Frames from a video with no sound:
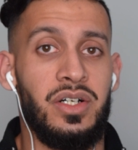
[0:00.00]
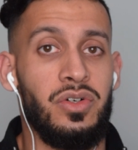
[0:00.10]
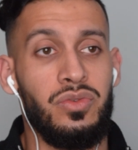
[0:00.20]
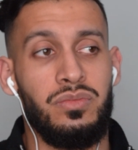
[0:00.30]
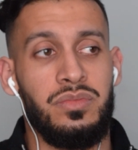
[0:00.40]
at
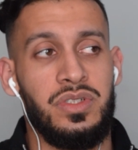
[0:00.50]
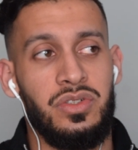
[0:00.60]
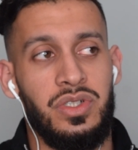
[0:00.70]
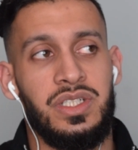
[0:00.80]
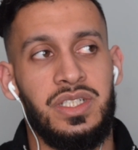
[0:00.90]
home. You
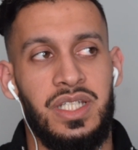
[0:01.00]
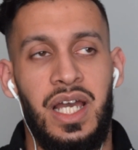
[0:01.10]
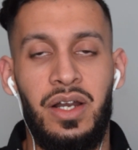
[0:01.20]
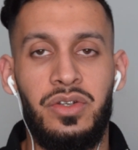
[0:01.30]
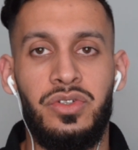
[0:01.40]
know, it's just
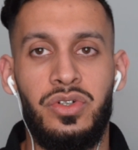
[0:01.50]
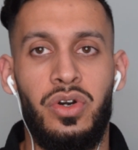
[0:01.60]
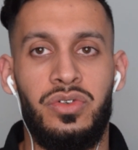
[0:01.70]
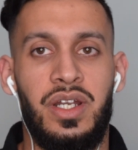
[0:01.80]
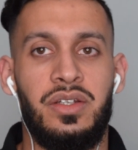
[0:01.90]
how you
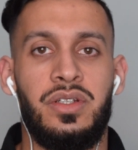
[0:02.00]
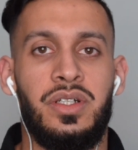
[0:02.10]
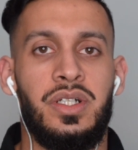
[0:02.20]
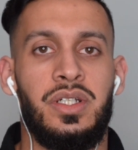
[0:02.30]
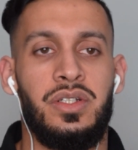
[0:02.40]
go around,
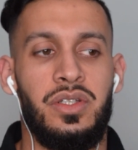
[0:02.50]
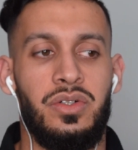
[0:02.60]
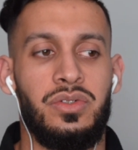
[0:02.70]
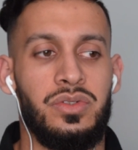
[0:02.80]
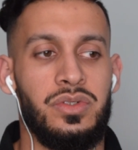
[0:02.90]
you
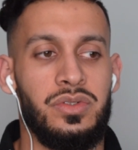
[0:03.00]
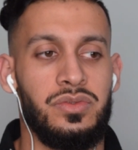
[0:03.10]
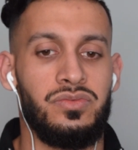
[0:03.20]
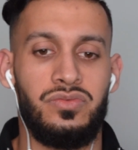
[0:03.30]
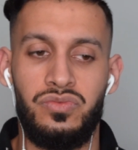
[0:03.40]
know,
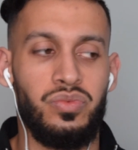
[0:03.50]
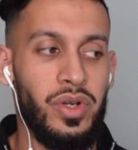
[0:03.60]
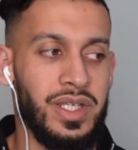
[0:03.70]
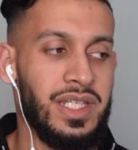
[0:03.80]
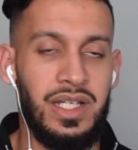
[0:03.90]

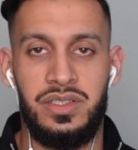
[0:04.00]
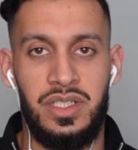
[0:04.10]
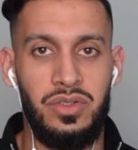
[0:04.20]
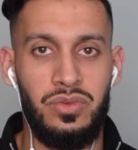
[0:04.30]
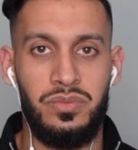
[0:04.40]
working out at
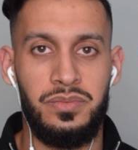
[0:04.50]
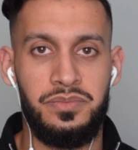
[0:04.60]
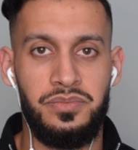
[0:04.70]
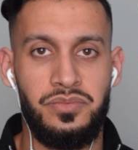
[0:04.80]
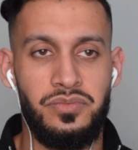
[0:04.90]
home.
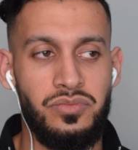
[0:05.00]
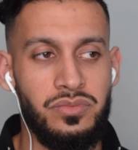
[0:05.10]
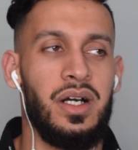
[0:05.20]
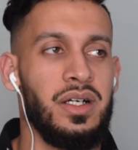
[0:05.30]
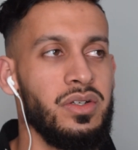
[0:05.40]

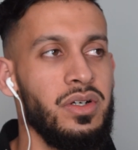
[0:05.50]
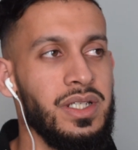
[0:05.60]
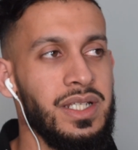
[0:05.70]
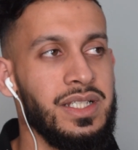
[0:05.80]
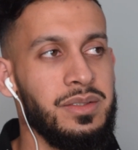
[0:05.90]
I
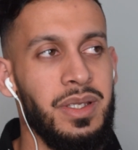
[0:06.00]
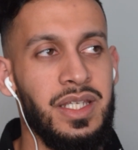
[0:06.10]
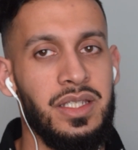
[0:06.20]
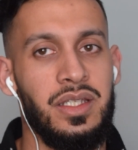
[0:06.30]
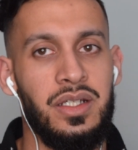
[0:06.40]
can't
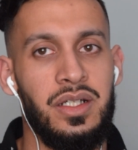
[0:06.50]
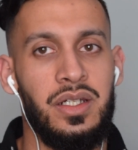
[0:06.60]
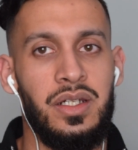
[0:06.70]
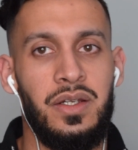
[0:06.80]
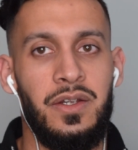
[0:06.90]
explain,
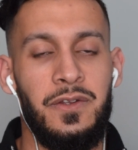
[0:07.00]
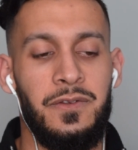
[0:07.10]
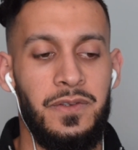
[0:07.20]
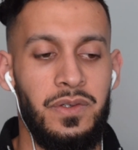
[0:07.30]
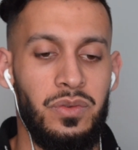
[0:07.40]

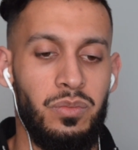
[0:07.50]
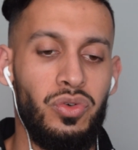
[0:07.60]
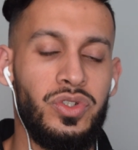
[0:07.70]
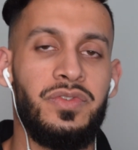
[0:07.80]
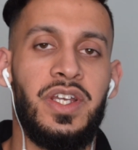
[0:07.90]
you know,
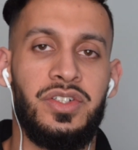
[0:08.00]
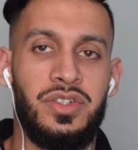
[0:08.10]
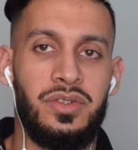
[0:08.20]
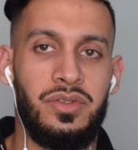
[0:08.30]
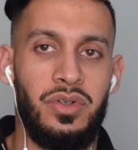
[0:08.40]

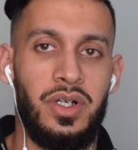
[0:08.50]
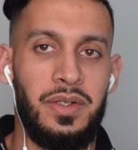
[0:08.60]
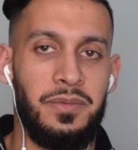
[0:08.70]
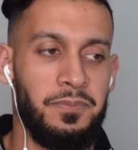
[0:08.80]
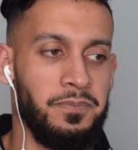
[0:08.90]
motivation,
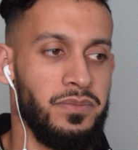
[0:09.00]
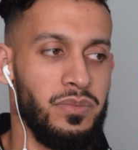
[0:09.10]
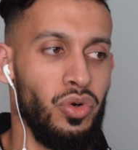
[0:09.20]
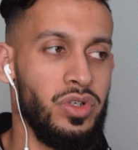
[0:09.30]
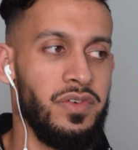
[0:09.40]
right?
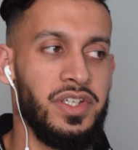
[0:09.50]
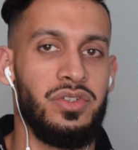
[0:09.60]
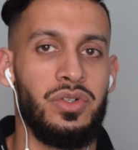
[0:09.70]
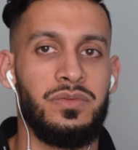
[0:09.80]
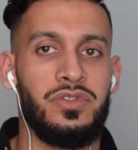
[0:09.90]

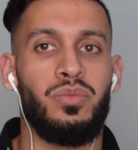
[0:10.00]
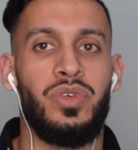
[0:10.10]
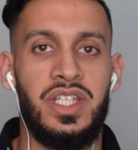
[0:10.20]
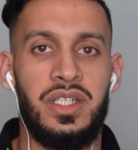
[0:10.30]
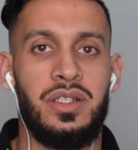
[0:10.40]
Motivation comes from
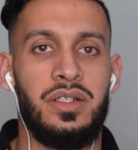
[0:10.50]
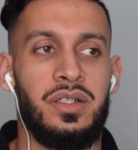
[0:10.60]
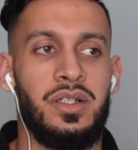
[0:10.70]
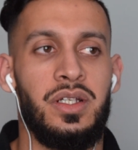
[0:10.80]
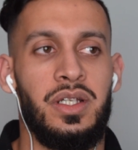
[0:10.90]
within.
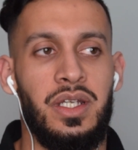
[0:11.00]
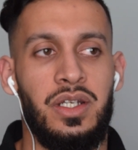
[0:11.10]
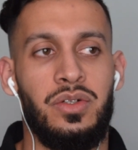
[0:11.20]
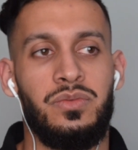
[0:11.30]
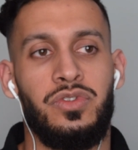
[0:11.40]
It
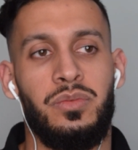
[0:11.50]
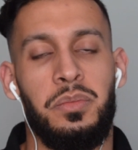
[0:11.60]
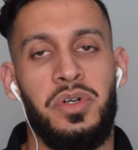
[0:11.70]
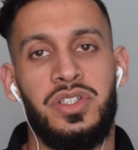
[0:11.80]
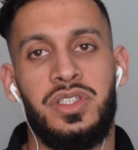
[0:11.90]
comes from the
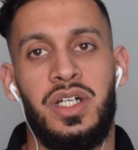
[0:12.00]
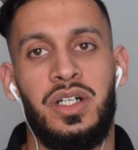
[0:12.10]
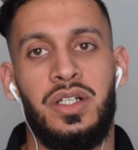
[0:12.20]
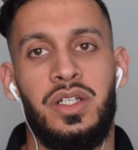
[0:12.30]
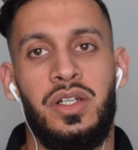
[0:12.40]
person
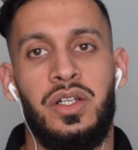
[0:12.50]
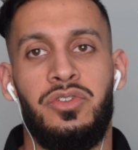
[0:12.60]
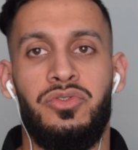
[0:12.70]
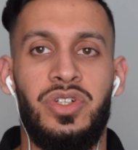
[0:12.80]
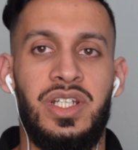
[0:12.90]
that
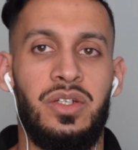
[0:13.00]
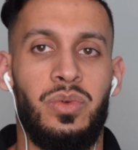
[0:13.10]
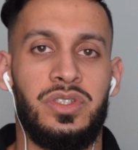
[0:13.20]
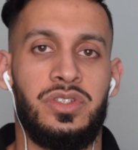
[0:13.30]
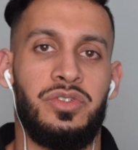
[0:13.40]
really
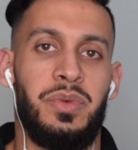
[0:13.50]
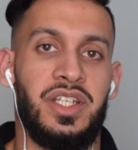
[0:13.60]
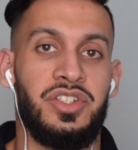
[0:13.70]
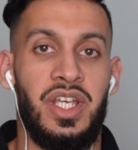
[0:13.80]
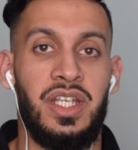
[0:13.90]
wants to
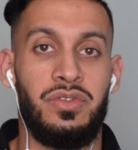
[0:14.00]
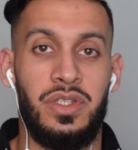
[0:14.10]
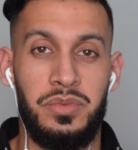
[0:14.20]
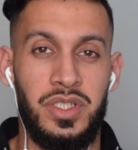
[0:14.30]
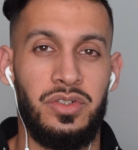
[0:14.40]
make a change for
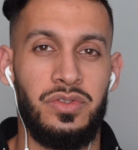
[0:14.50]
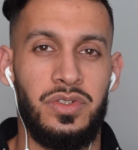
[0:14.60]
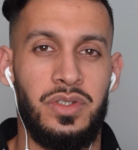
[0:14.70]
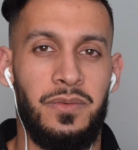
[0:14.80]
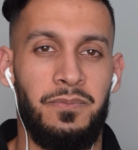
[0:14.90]
themselves.